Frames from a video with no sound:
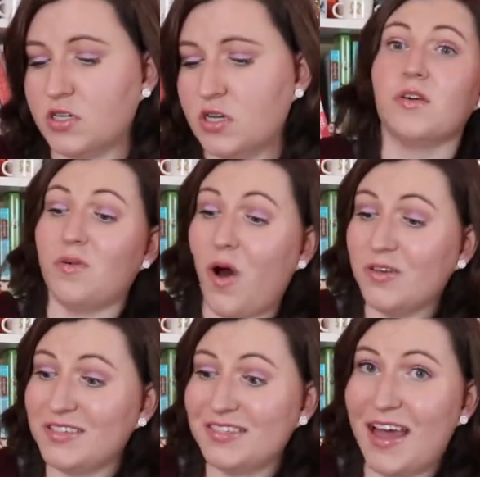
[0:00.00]
So all
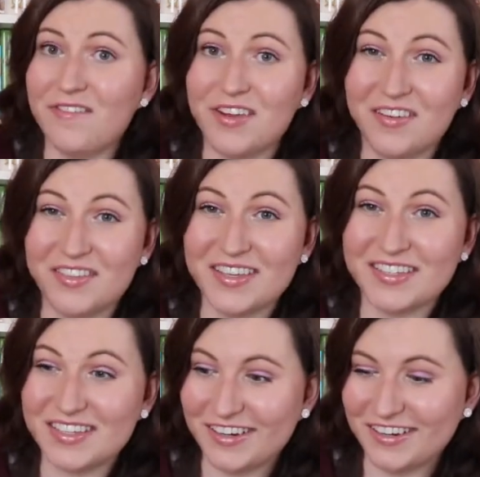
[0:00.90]
7 of these
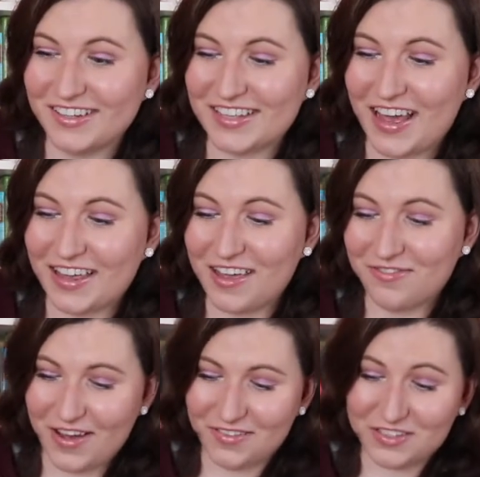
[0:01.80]
series, I gave
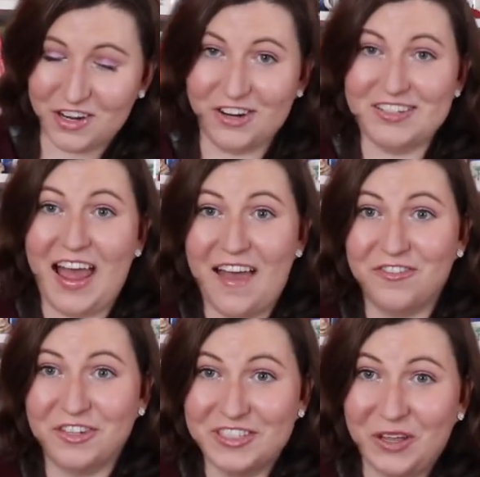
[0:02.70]
5 stars to
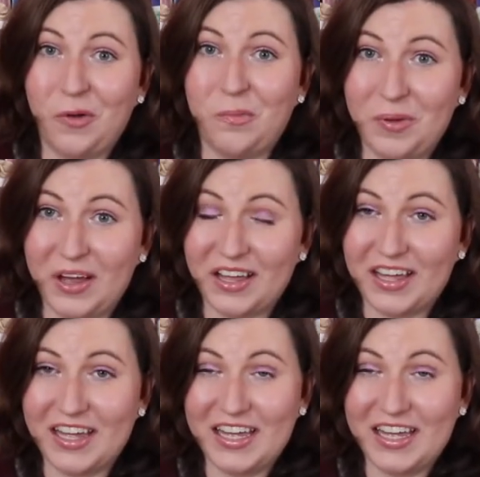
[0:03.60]
every single book